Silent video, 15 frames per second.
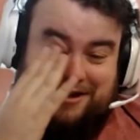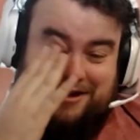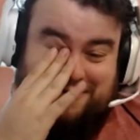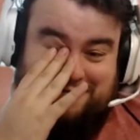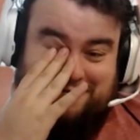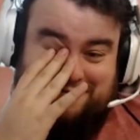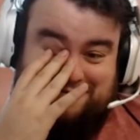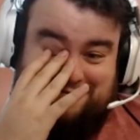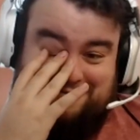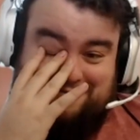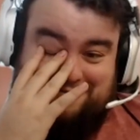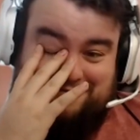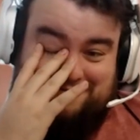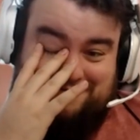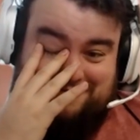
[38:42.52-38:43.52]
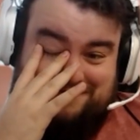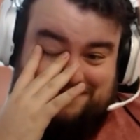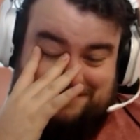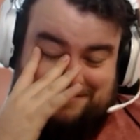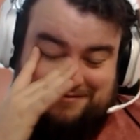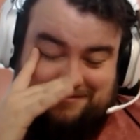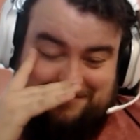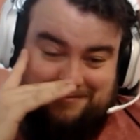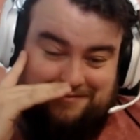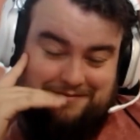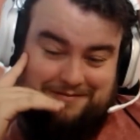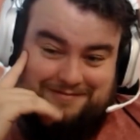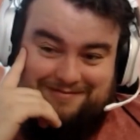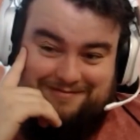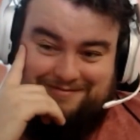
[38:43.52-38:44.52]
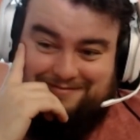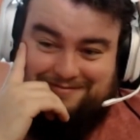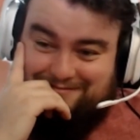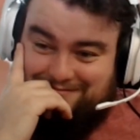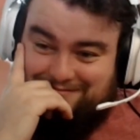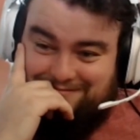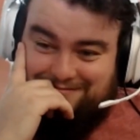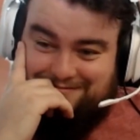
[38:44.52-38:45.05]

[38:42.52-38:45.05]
pissed off out of there. And like, that's,